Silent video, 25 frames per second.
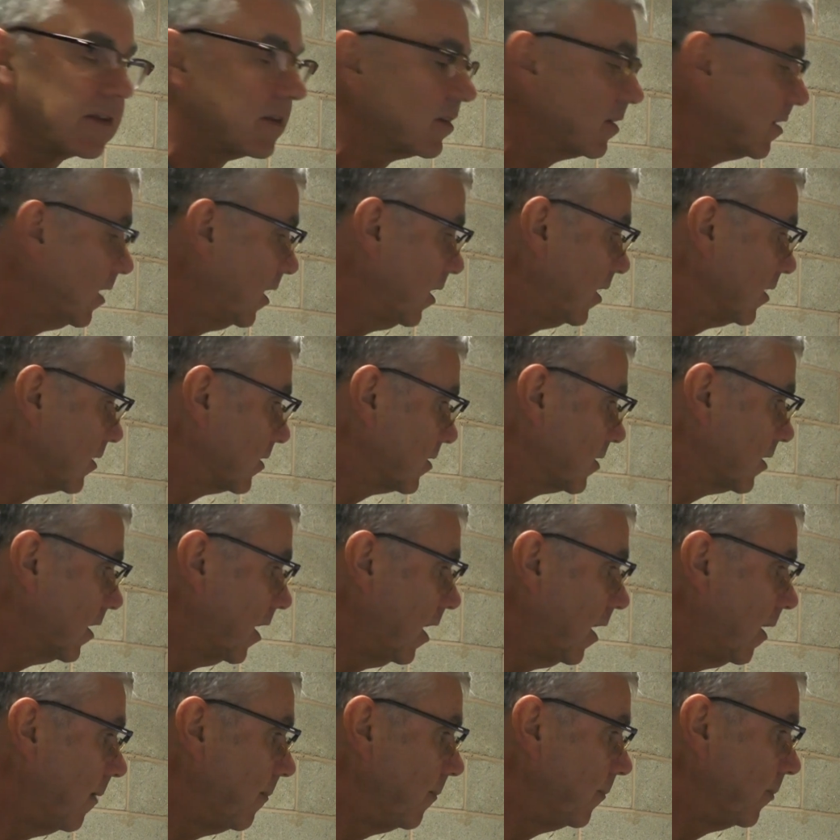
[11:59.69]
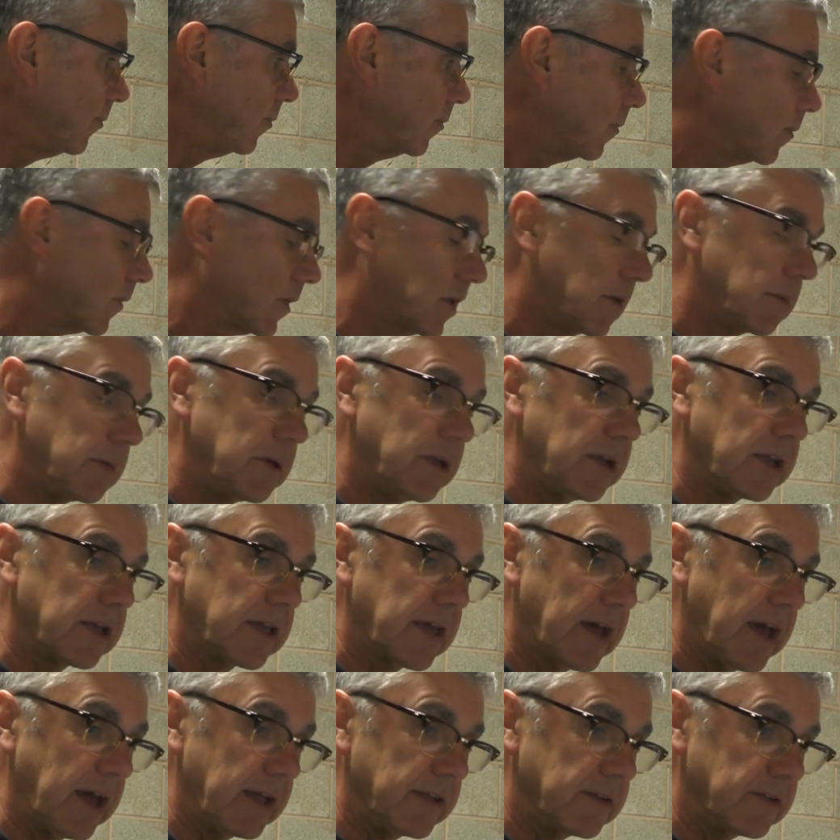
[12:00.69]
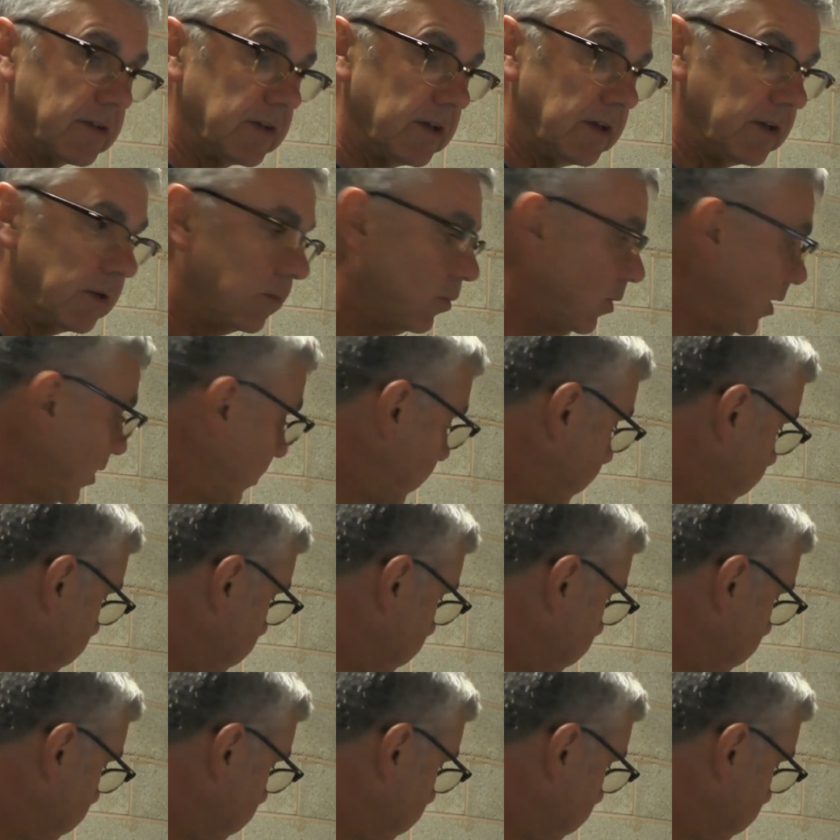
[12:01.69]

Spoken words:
starts communicating with